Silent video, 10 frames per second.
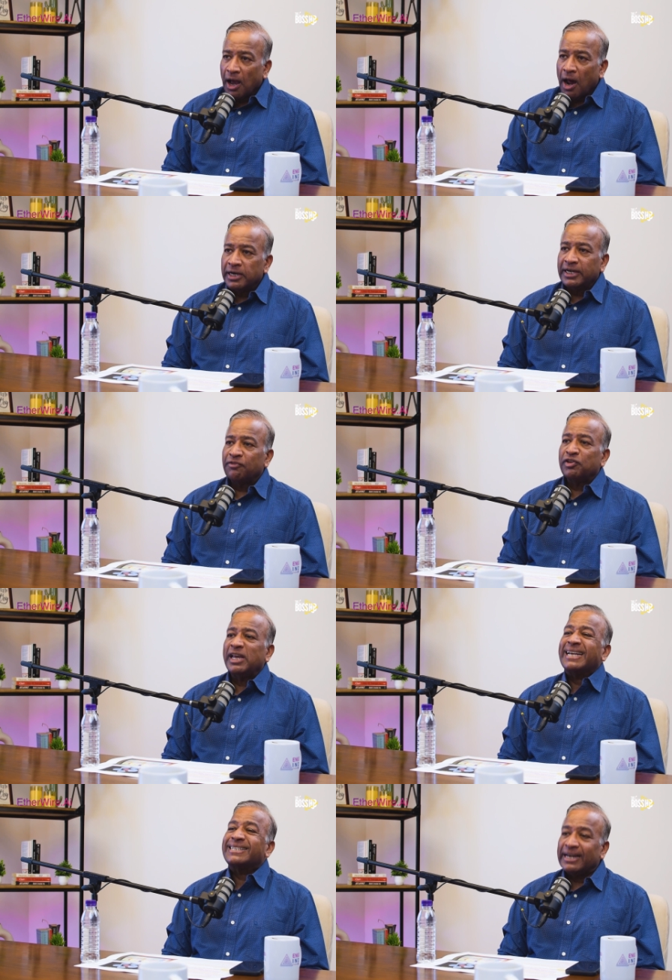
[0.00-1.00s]
guard at
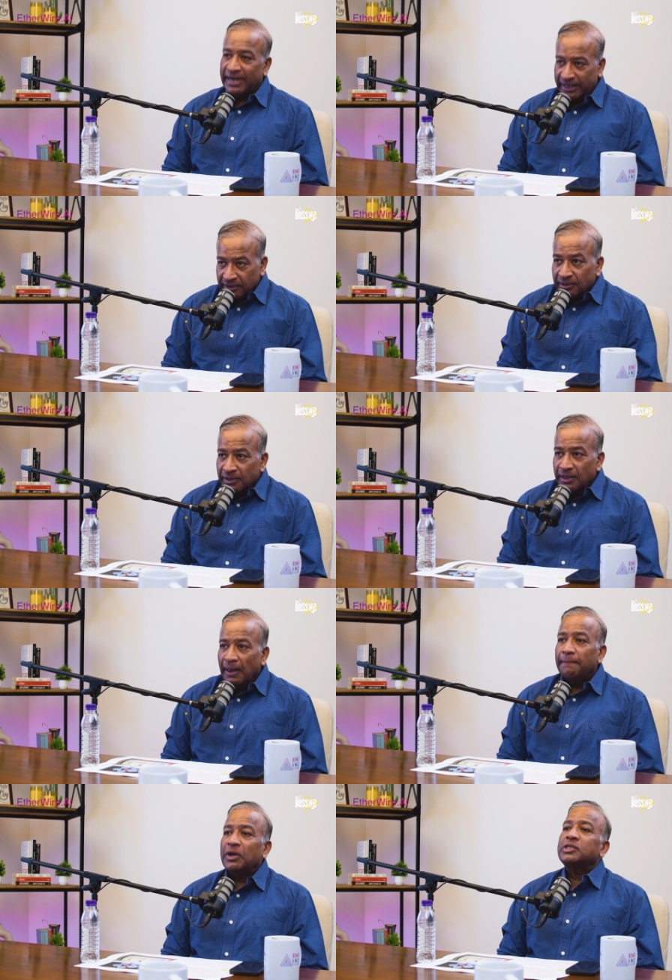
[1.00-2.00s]
every escalator
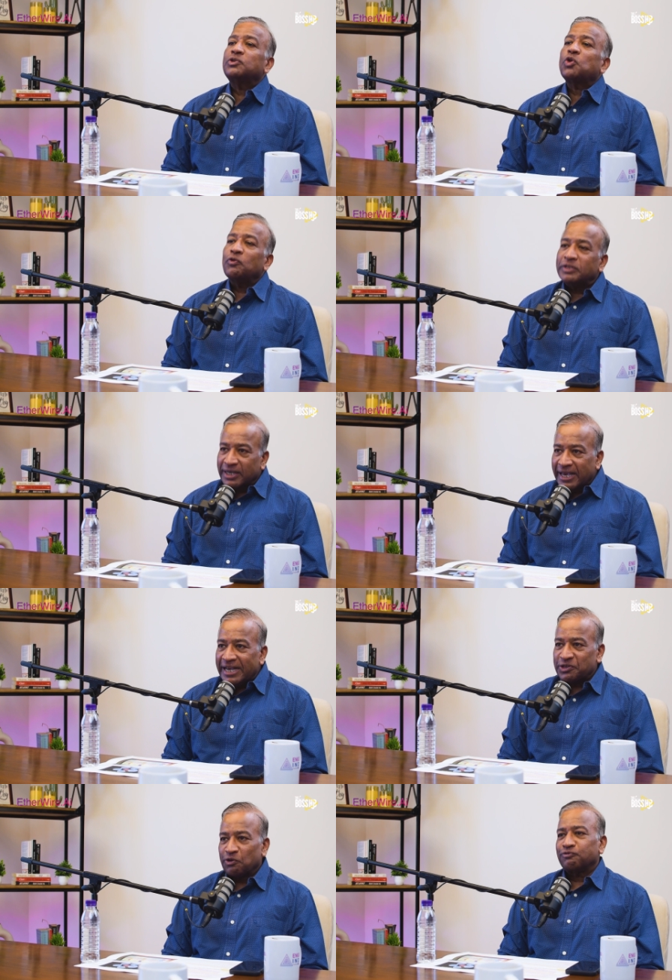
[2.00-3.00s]
hmm. because there was always a
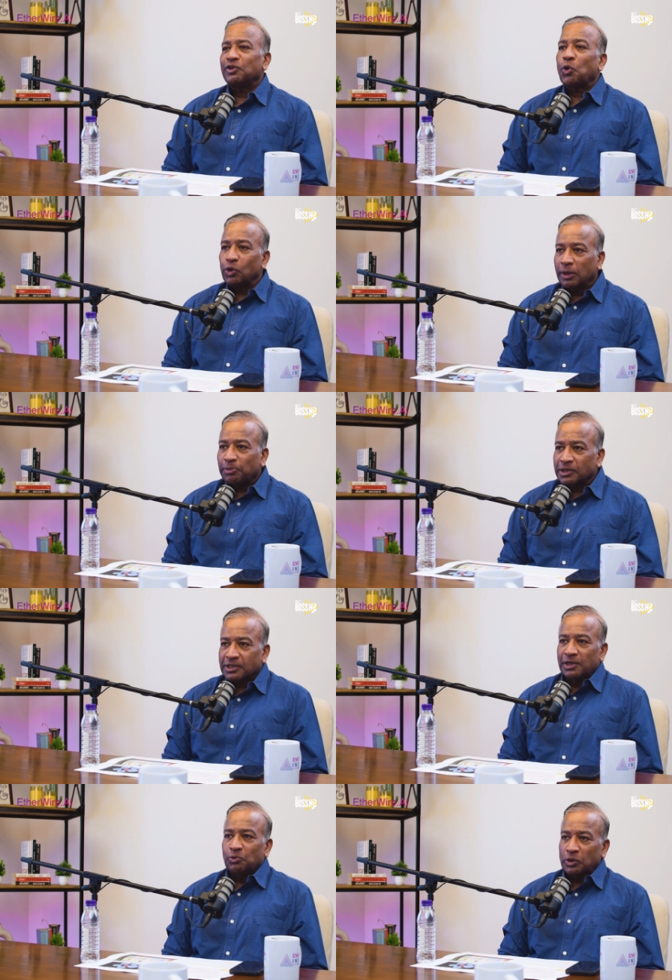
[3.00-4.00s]
case of an older
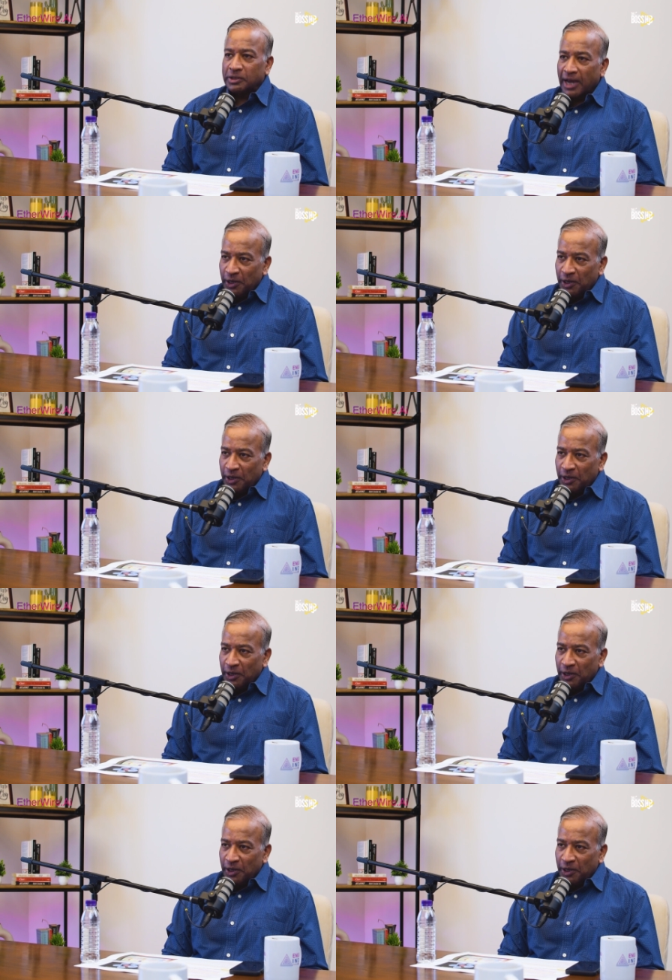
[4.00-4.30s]
person who was hmm.